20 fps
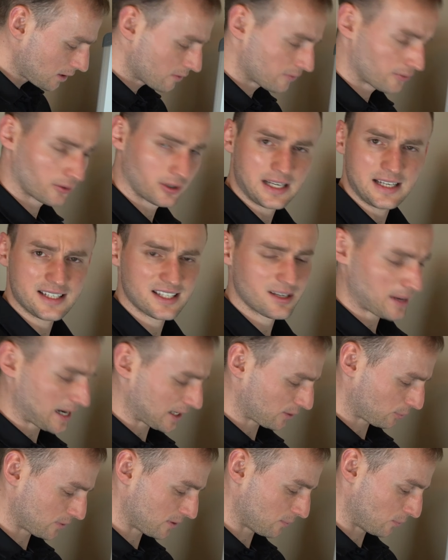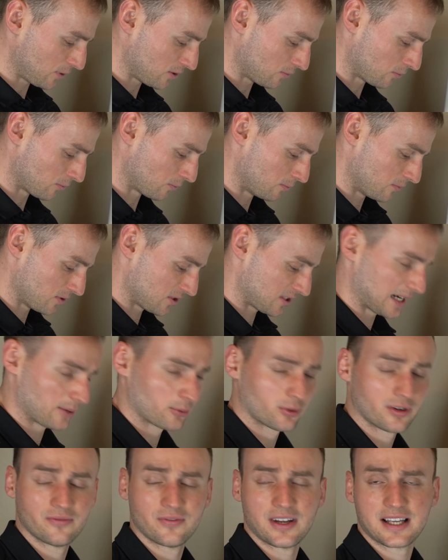for easy math, we say
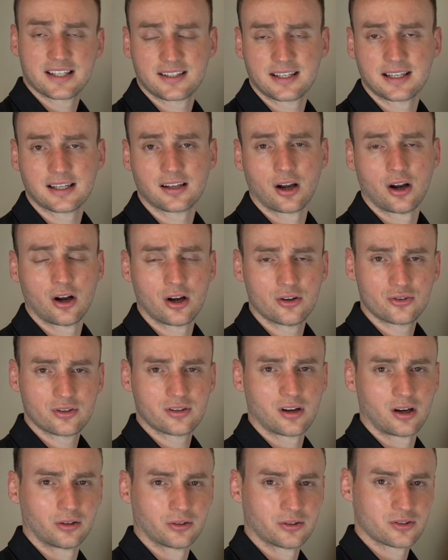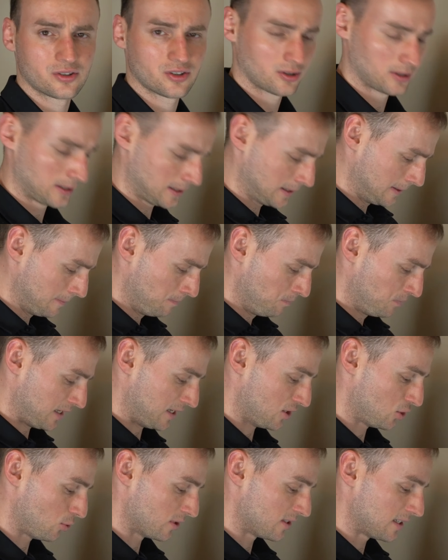we're investing $100
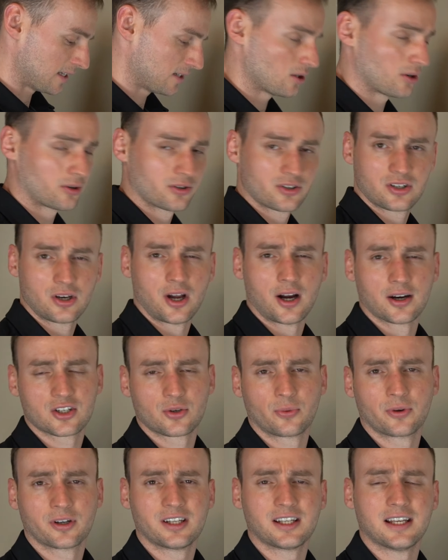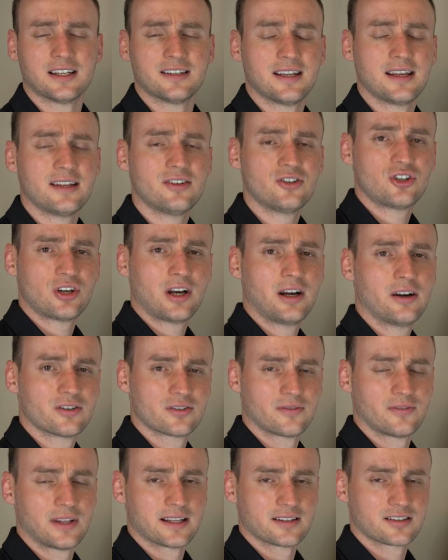into a $10 stock. So we're going to get 10
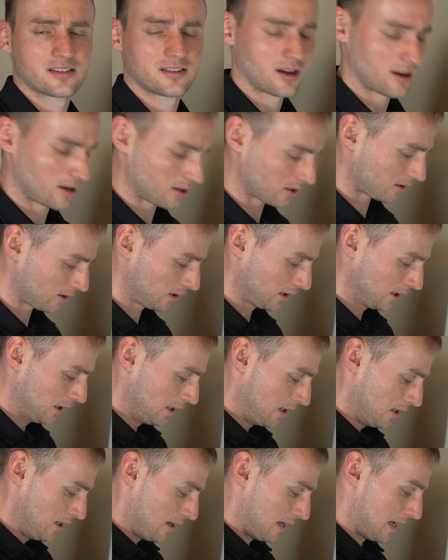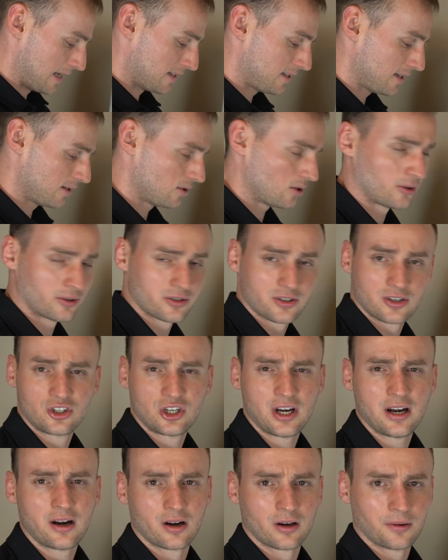shares of that stock at $10 a
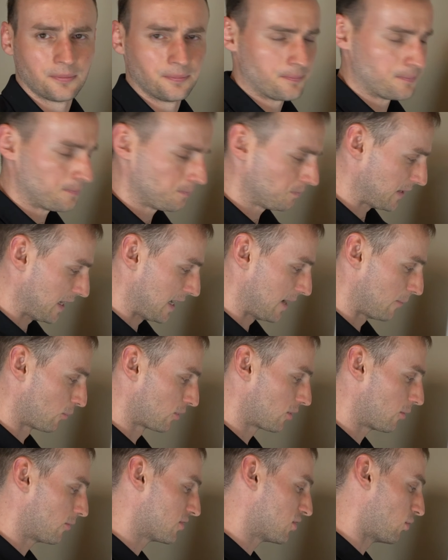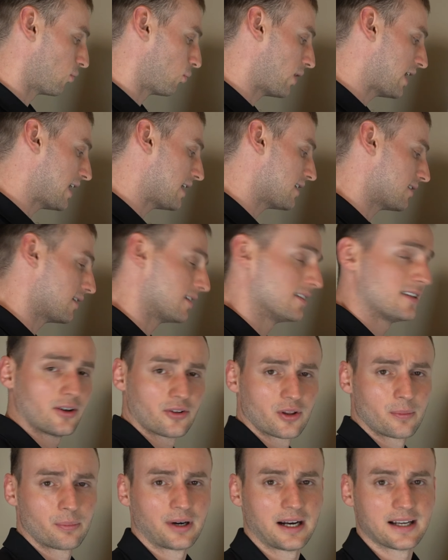share. And we're going to wait
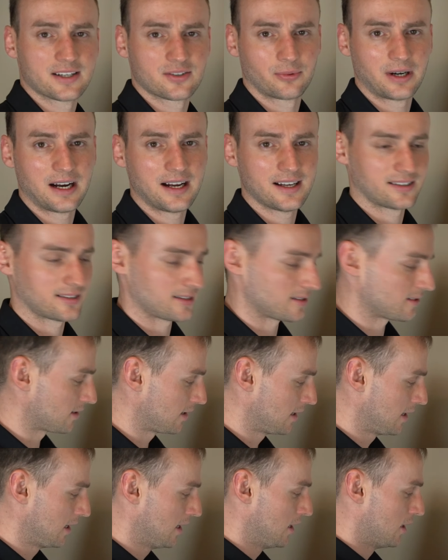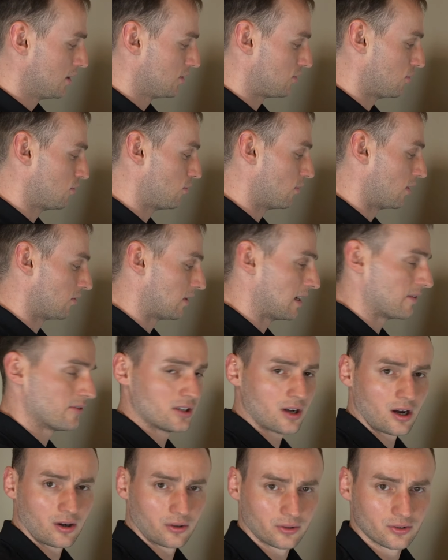until the price rises to
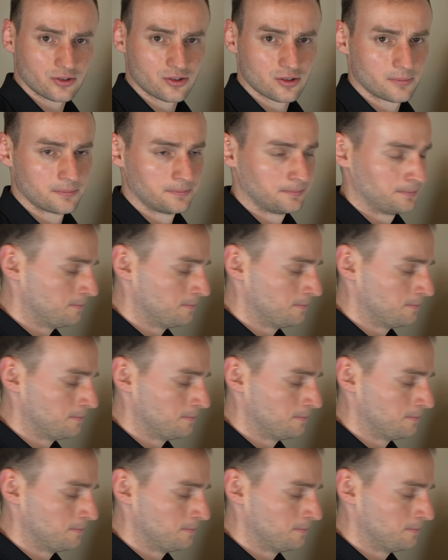$11.